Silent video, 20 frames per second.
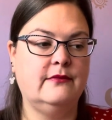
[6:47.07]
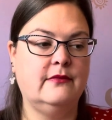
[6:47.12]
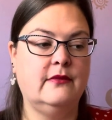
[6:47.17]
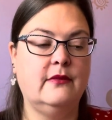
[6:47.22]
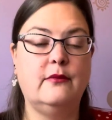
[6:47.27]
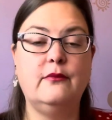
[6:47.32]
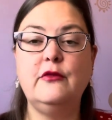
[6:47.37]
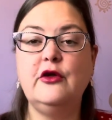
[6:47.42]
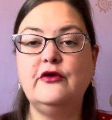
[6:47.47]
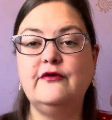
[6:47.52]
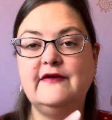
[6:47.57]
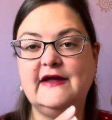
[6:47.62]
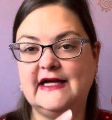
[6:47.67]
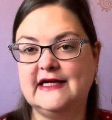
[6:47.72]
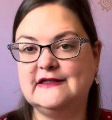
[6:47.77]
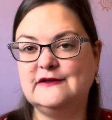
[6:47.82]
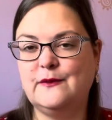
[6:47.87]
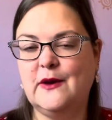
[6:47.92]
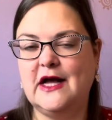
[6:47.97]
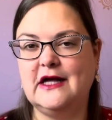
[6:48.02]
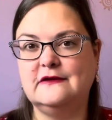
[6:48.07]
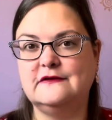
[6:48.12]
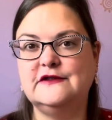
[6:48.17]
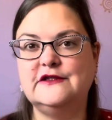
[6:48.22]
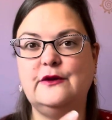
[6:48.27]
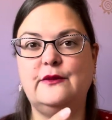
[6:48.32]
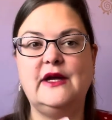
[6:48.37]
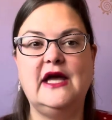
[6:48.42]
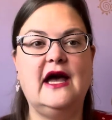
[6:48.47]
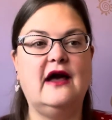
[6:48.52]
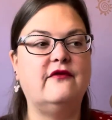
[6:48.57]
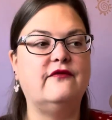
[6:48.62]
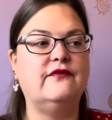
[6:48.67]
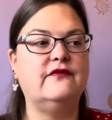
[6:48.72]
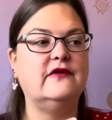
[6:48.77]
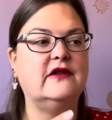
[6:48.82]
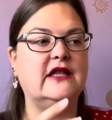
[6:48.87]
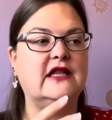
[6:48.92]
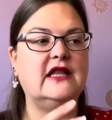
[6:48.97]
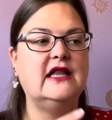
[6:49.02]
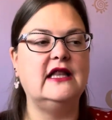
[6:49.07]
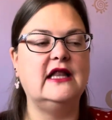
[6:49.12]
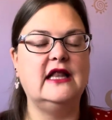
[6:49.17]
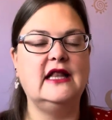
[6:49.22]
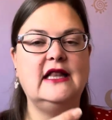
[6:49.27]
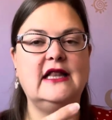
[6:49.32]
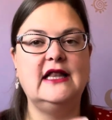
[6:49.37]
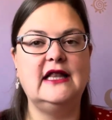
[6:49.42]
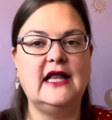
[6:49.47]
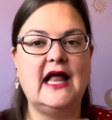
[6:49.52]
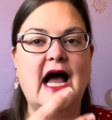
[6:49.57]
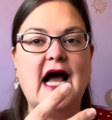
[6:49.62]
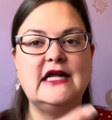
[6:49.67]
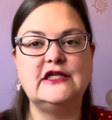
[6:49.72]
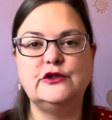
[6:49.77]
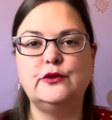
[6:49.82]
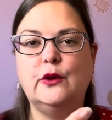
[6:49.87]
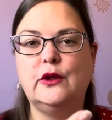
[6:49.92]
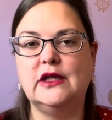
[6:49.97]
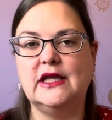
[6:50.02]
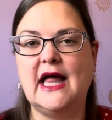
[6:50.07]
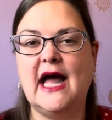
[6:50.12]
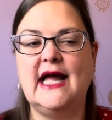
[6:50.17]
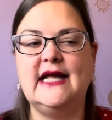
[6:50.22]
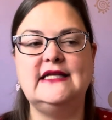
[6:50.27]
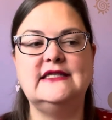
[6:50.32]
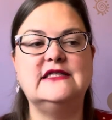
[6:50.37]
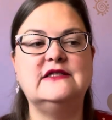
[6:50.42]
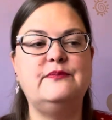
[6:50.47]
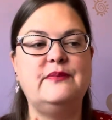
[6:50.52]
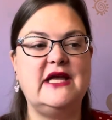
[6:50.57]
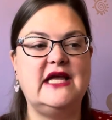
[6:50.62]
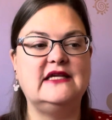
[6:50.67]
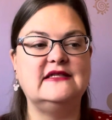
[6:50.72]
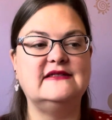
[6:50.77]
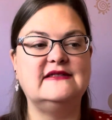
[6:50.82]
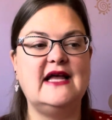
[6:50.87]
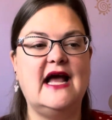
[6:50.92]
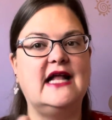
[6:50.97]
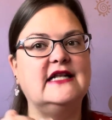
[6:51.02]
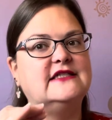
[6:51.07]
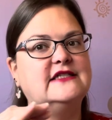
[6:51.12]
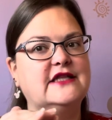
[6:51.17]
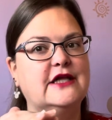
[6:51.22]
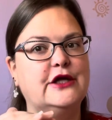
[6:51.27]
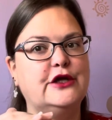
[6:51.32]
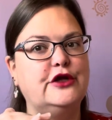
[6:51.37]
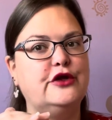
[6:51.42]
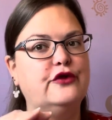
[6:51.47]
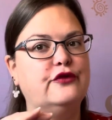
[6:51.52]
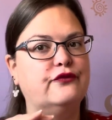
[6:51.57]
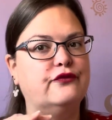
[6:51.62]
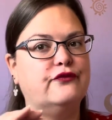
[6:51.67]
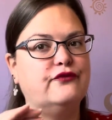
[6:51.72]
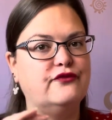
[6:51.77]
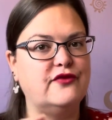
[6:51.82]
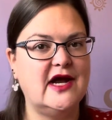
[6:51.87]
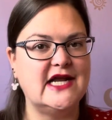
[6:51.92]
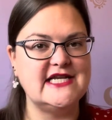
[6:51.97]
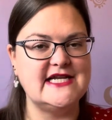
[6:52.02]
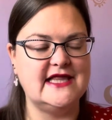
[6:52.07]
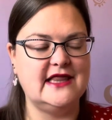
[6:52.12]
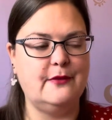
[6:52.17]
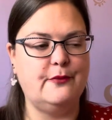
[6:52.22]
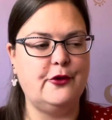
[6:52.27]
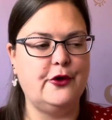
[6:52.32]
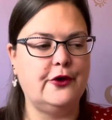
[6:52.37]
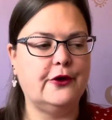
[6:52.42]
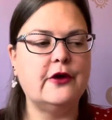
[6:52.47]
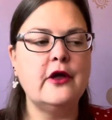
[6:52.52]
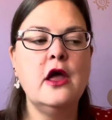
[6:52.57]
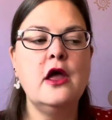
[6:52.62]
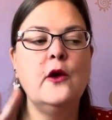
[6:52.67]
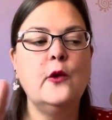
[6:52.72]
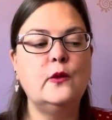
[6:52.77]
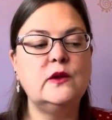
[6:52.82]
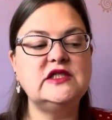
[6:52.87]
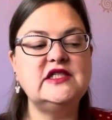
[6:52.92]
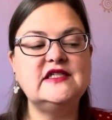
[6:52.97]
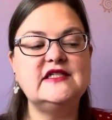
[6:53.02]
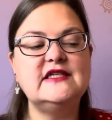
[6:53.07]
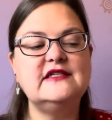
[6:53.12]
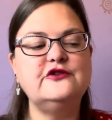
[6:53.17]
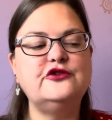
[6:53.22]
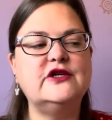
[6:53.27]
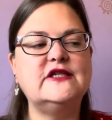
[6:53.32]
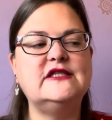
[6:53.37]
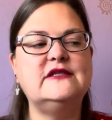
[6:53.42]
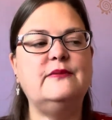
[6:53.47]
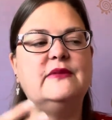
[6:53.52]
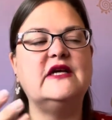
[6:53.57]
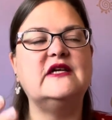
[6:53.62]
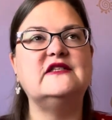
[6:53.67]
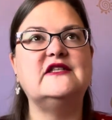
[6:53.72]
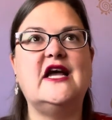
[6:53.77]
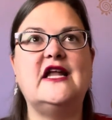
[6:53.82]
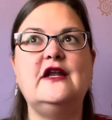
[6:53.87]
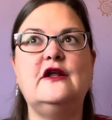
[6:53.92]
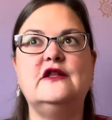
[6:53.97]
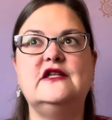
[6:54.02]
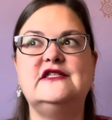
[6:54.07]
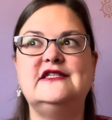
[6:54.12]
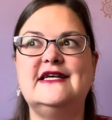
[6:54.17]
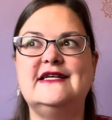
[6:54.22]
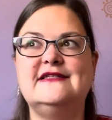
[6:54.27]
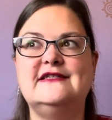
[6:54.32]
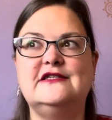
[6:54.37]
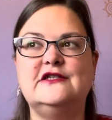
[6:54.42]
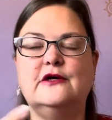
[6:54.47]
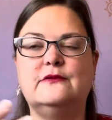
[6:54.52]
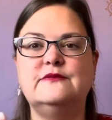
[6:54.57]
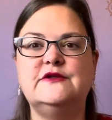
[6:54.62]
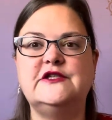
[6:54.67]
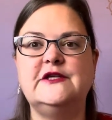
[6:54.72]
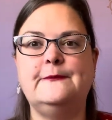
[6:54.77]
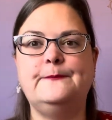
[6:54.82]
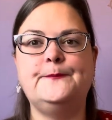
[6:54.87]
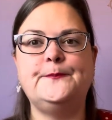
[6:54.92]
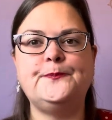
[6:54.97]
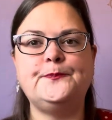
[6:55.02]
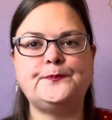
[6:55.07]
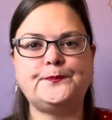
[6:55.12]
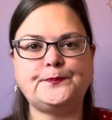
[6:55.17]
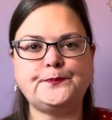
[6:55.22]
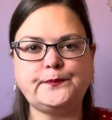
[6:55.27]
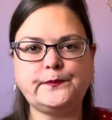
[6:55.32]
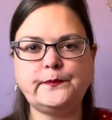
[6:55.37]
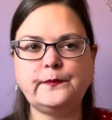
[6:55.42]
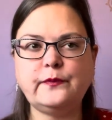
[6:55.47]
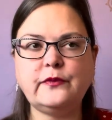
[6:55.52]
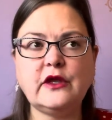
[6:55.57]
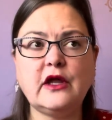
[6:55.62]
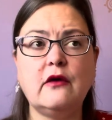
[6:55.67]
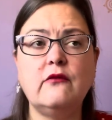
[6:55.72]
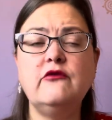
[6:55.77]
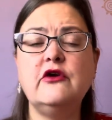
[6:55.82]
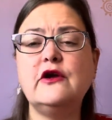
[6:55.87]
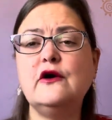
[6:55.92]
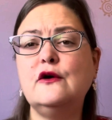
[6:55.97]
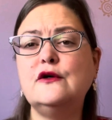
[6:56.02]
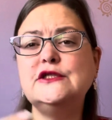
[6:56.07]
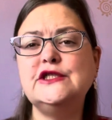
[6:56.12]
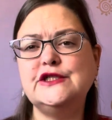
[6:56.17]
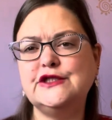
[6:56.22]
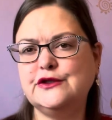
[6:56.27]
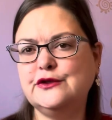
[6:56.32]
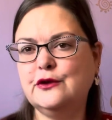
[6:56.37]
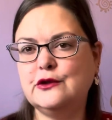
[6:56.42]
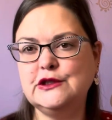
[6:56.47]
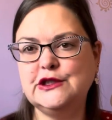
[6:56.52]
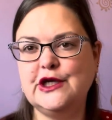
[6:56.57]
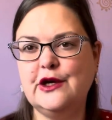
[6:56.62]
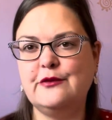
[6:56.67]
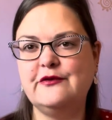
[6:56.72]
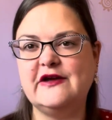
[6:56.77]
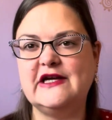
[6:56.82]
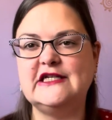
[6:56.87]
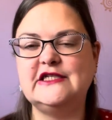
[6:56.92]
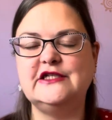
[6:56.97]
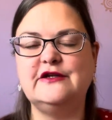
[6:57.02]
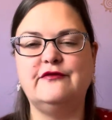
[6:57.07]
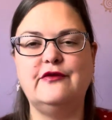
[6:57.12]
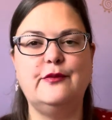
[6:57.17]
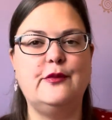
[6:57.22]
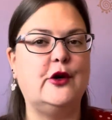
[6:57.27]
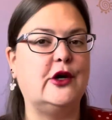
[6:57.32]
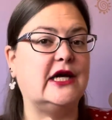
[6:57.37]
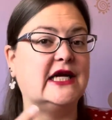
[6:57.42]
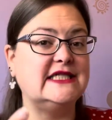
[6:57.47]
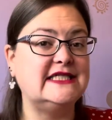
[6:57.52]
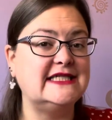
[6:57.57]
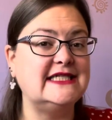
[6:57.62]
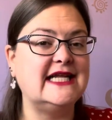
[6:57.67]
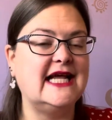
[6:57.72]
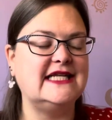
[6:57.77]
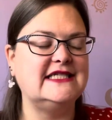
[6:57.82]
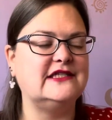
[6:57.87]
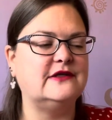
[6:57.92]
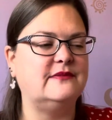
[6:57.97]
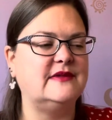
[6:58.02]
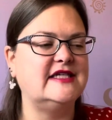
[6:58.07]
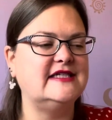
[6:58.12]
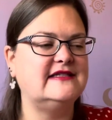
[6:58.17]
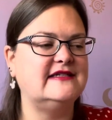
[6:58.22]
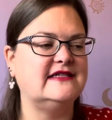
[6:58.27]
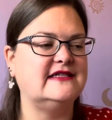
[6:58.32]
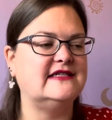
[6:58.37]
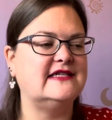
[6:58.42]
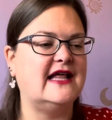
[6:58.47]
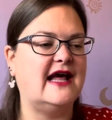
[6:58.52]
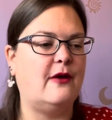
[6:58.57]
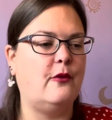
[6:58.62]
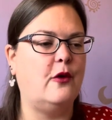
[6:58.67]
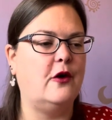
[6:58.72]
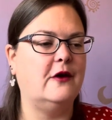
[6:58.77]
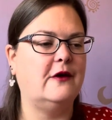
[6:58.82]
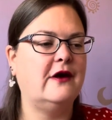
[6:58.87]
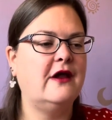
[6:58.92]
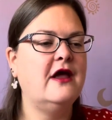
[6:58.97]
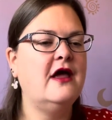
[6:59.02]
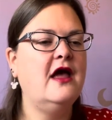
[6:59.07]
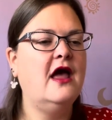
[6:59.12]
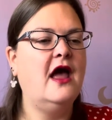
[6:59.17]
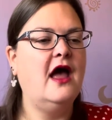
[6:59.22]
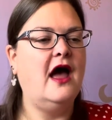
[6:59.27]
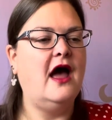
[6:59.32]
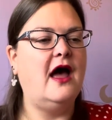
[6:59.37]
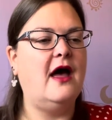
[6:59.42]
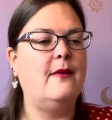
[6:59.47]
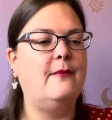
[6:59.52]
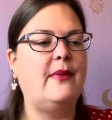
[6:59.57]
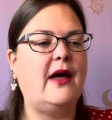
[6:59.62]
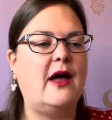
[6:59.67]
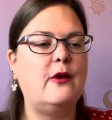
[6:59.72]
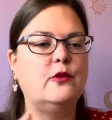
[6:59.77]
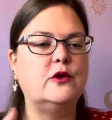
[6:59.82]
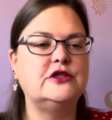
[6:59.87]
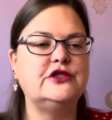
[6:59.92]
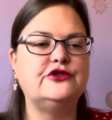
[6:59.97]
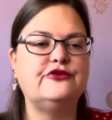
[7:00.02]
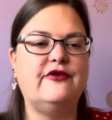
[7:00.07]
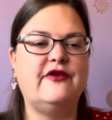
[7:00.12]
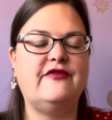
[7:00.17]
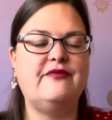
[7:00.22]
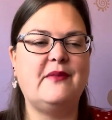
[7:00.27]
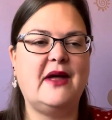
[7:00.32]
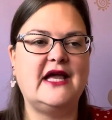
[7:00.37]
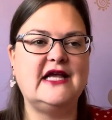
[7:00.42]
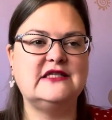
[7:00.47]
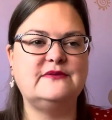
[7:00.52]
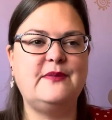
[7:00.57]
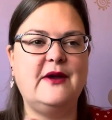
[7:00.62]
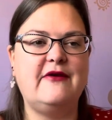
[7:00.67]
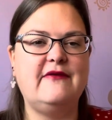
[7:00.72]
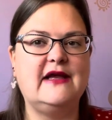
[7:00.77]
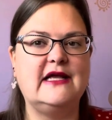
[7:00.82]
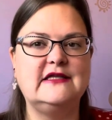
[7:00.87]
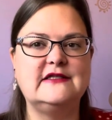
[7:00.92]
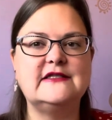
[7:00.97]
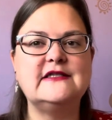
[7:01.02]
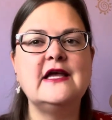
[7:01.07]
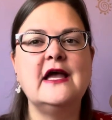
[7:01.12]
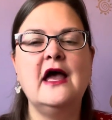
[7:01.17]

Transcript: movie as well. So we have actual lines being said that you've read in the book, which is interesting because I know that Tessa Thompson recorded an audio version of the book. I didn't end up listening to that one, but I wonder if my experience,